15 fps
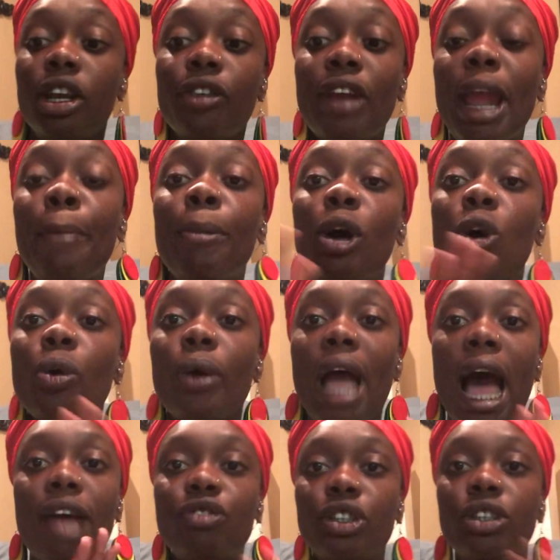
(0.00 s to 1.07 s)
Your rainbow
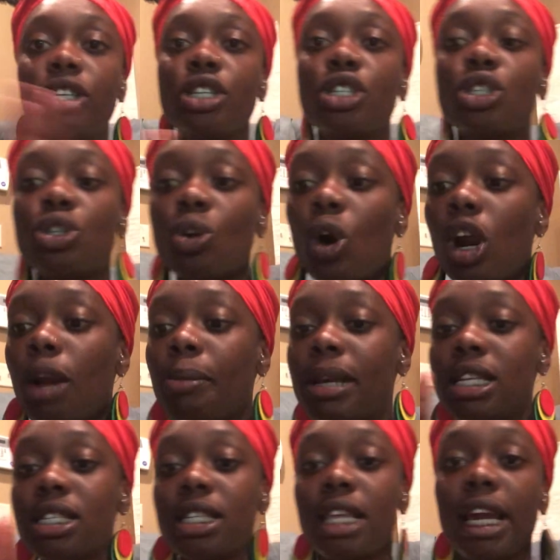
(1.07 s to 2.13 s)
after this storm
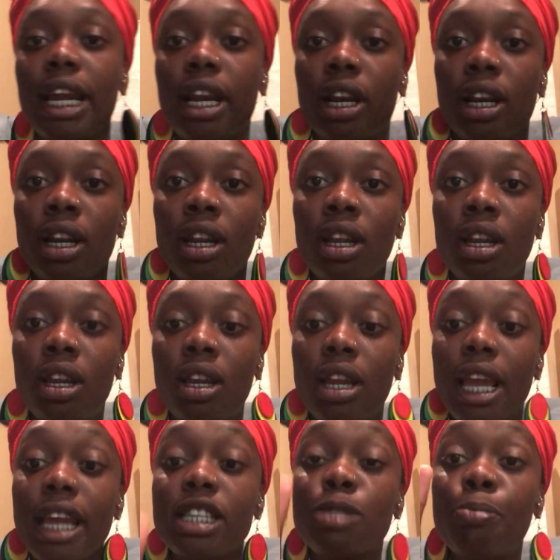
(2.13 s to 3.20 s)
is there.
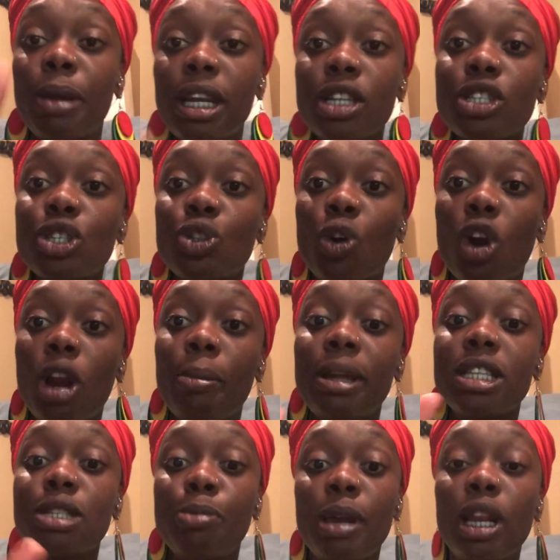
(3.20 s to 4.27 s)
It's been a storm.
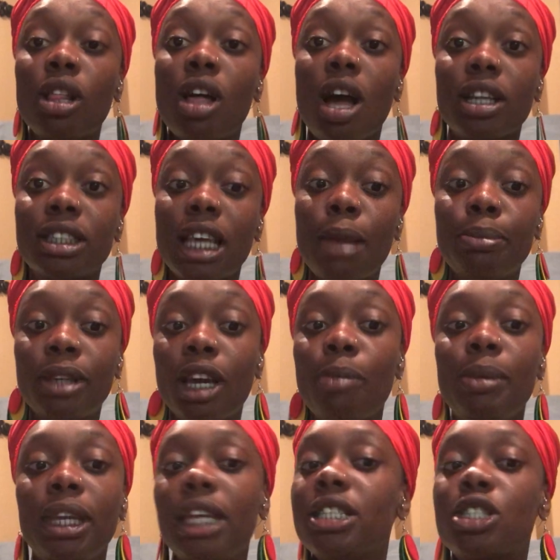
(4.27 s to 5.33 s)
It's been a long time
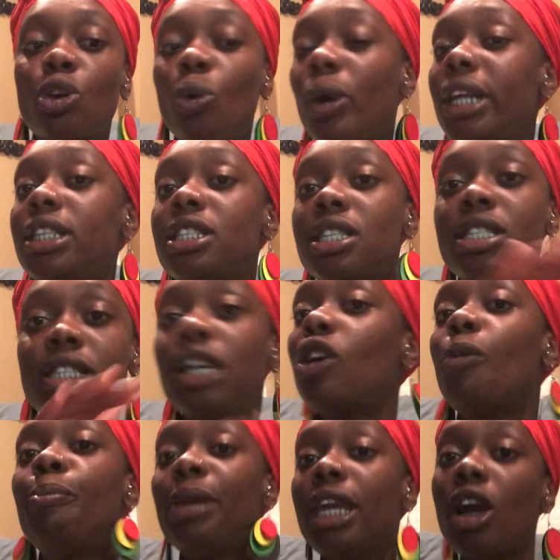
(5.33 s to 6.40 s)
coming. It's going to
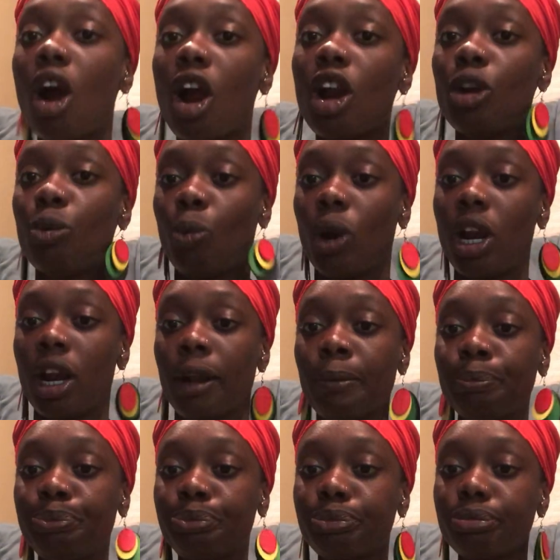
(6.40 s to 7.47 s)
still be hard work.
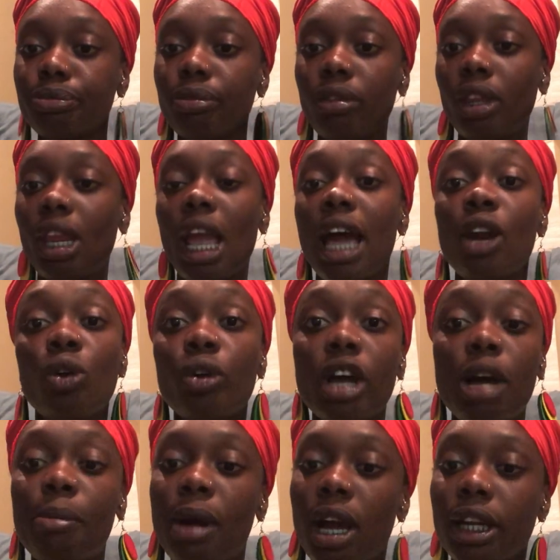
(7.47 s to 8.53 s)
I don't
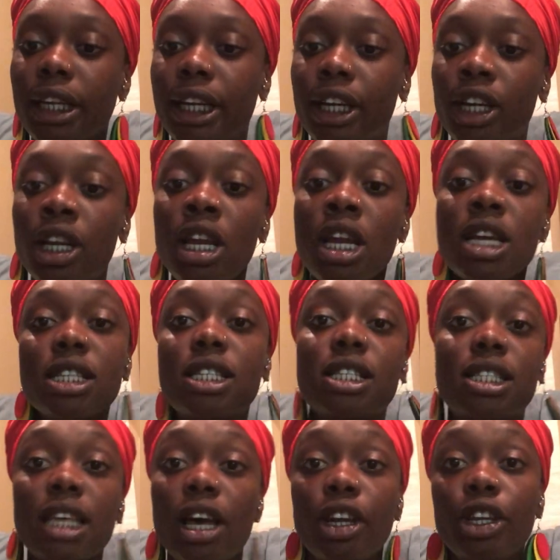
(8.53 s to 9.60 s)
come on here to
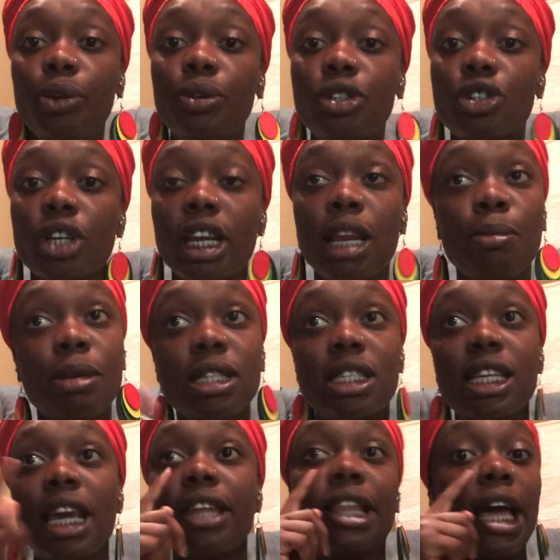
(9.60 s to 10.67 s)
sell you a dream and
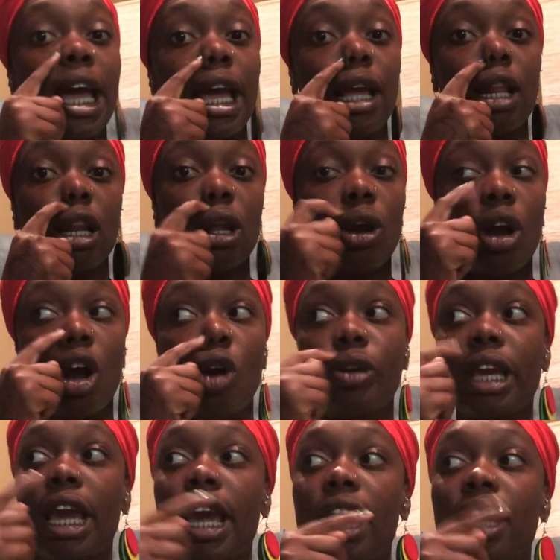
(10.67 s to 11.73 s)
say that,
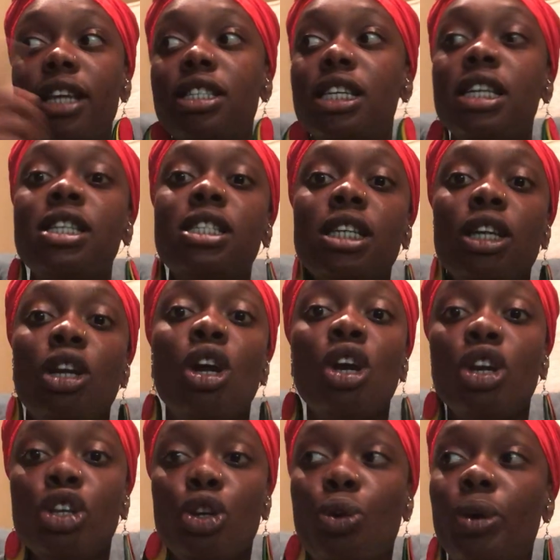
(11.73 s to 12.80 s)
okay, it's easy.
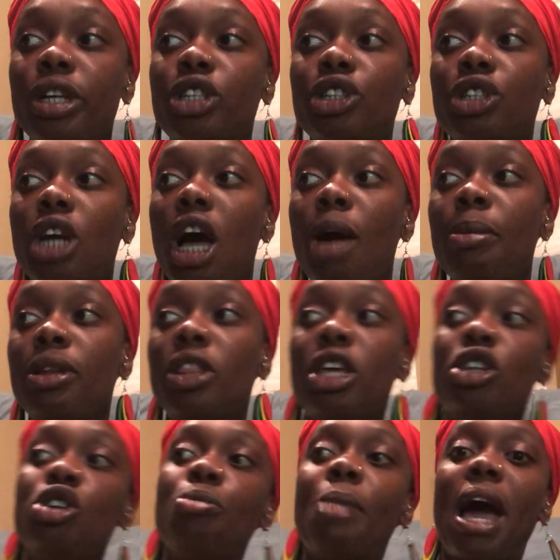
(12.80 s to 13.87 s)
You quit your job and
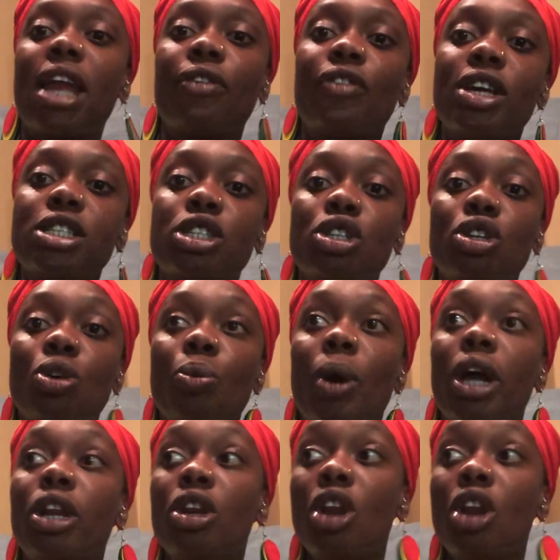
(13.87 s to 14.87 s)
then you manifest a new one.